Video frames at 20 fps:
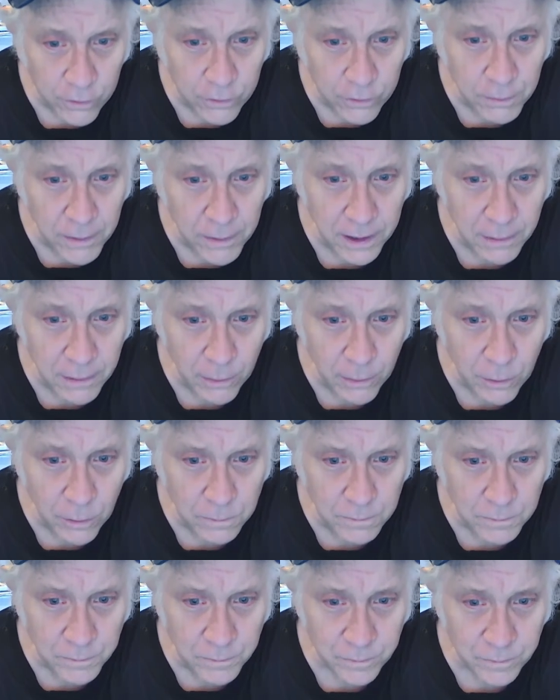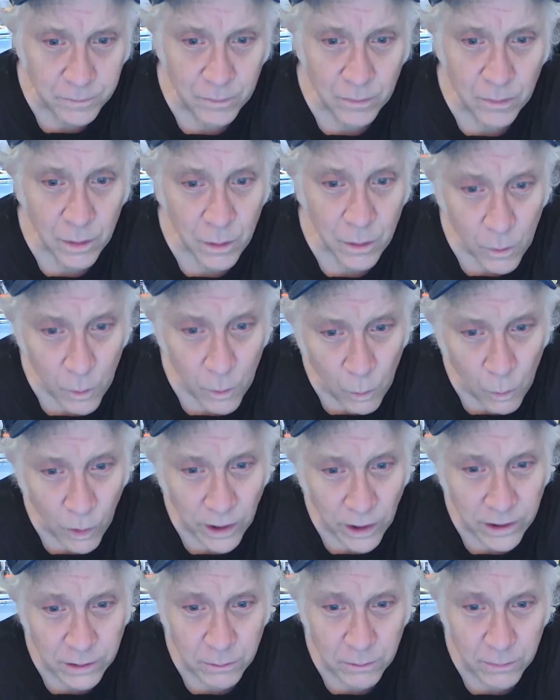Those people
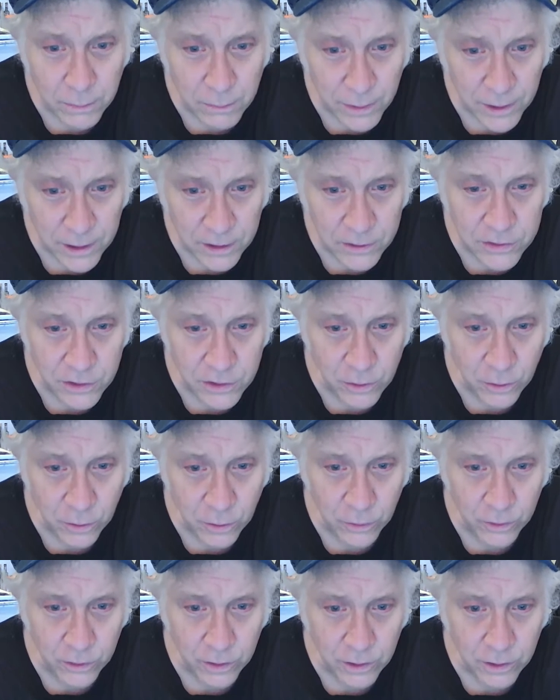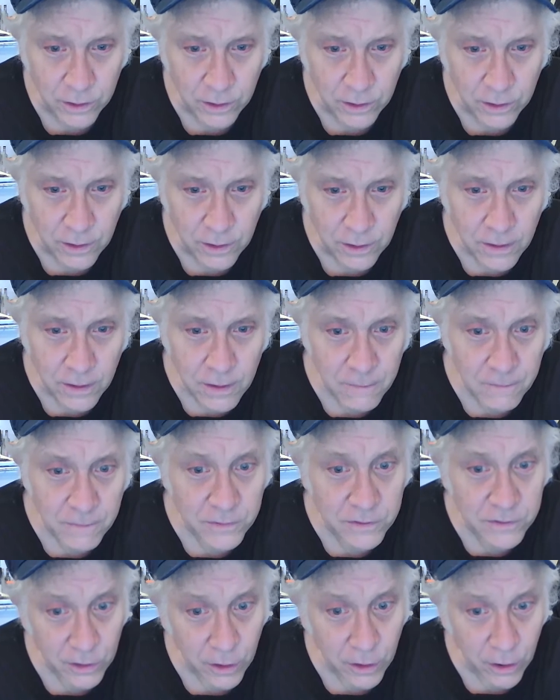wanted me pigeonholed.
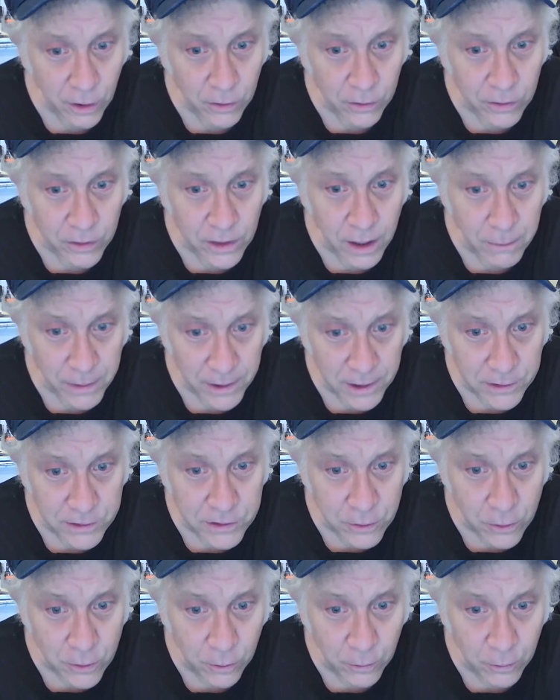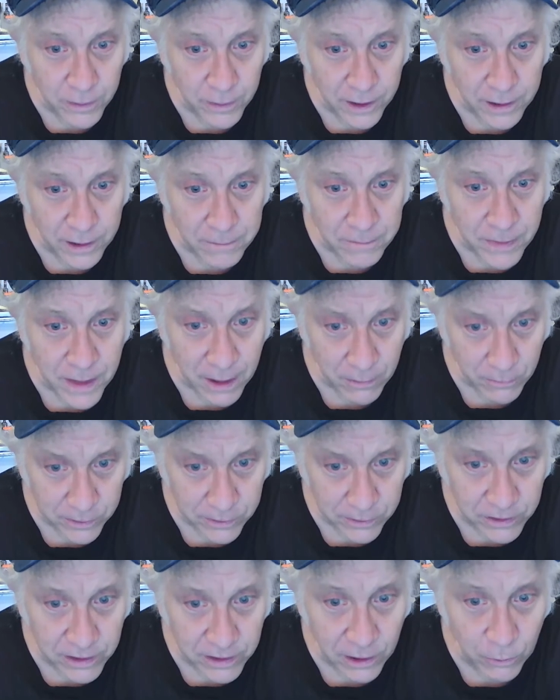So they pigeonholed me.
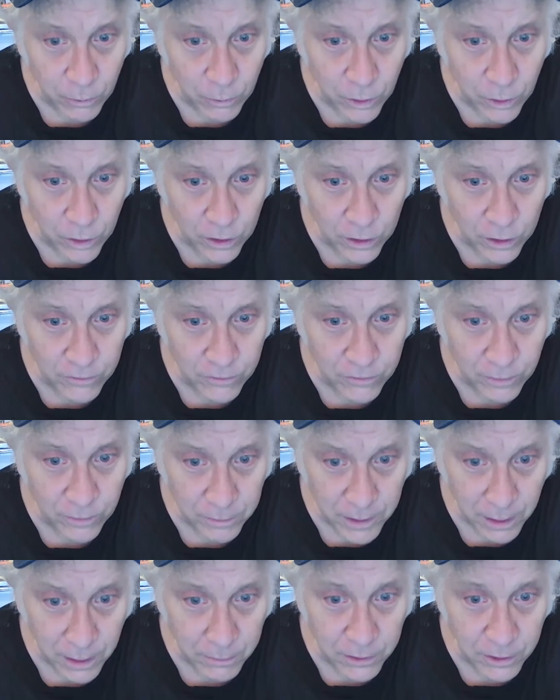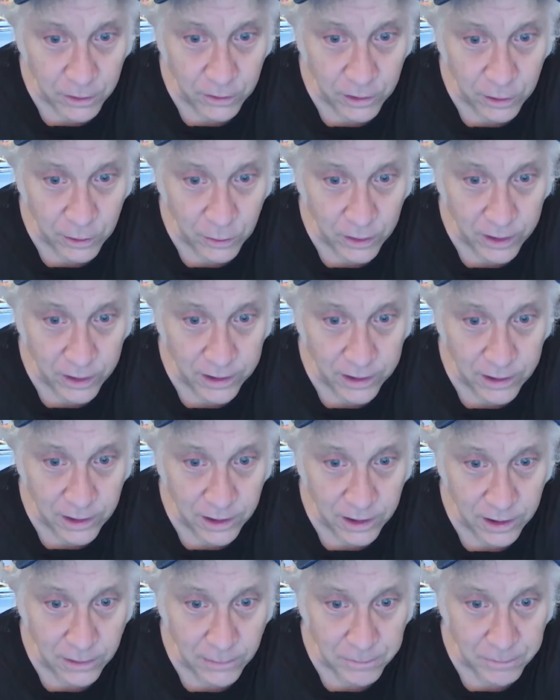That was their word from
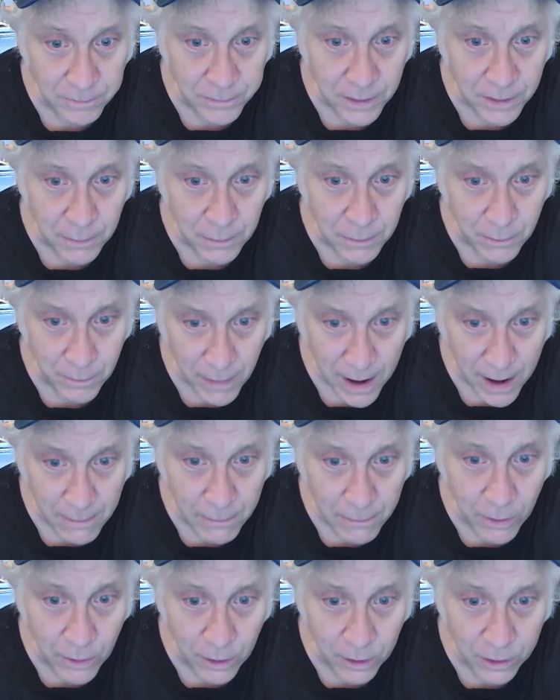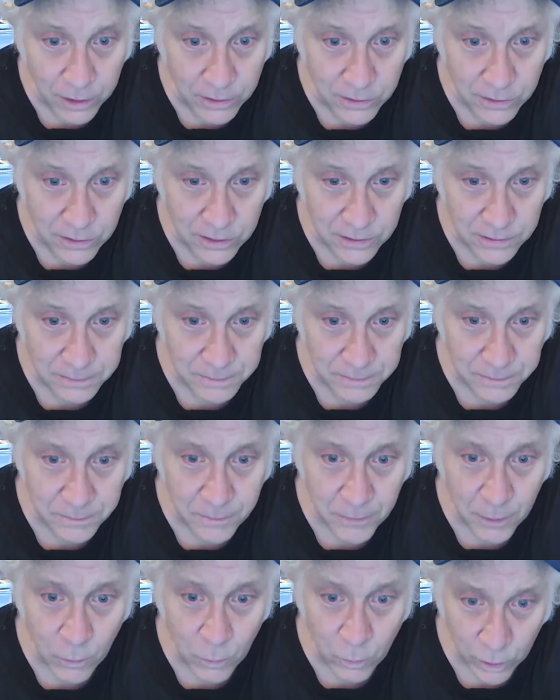WQED. Matt Marcus
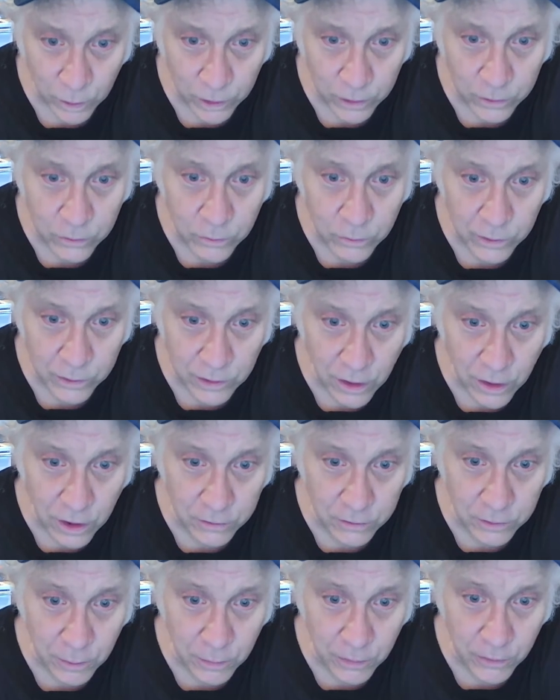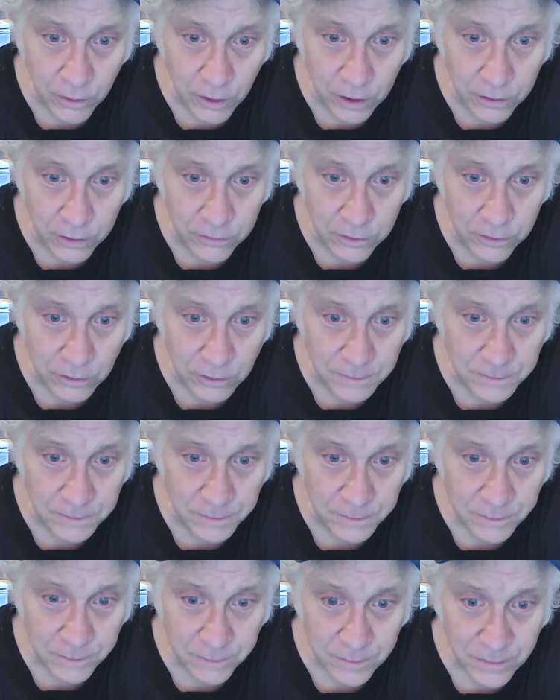worked with Dr. Proctor
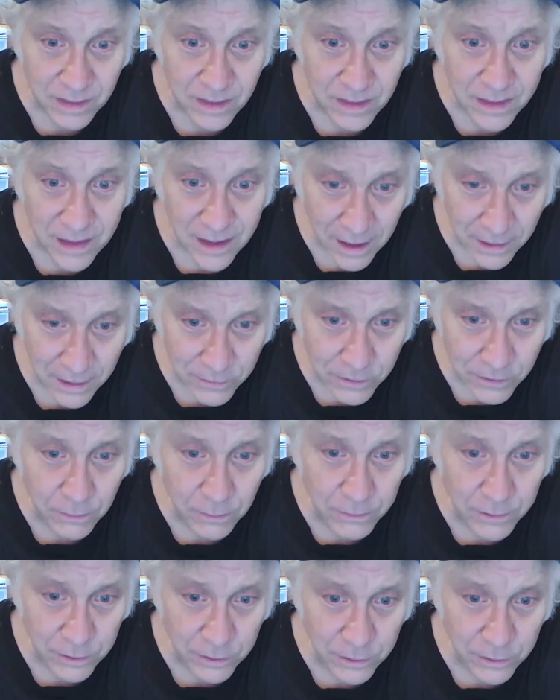at